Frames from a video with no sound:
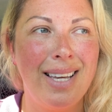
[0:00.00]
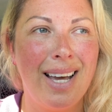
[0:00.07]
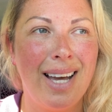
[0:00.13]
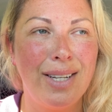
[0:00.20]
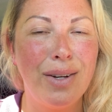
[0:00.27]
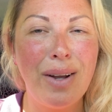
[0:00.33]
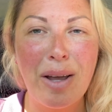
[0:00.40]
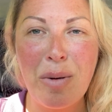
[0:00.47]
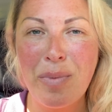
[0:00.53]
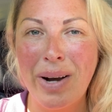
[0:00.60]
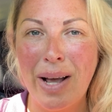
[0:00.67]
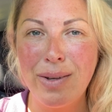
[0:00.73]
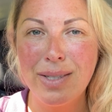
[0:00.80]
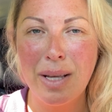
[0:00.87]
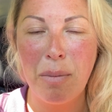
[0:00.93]
don't know how you
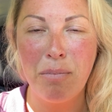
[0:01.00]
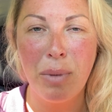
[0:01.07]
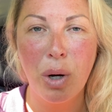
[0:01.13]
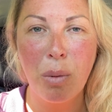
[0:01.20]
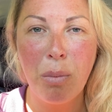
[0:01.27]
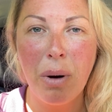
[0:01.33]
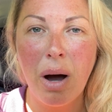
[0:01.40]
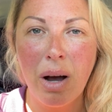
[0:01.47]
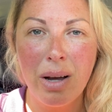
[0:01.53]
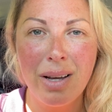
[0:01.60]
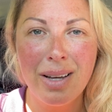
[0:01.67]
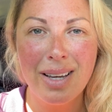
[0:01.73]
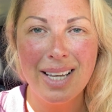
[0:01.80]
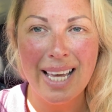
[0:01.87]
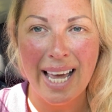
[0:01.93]
pronounce it,
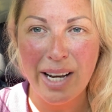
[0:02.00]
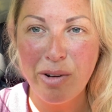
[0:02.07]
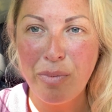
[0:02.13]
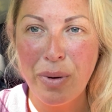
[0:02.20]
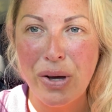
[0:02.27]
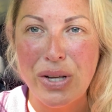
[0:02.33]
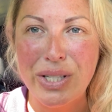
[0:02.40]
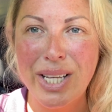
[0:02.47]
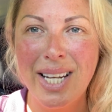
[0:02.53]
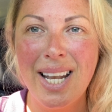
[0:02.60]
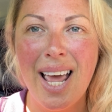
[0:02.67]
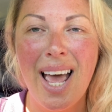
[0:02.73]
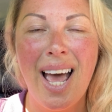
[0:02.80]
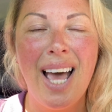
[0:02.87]
mukbang kind of person.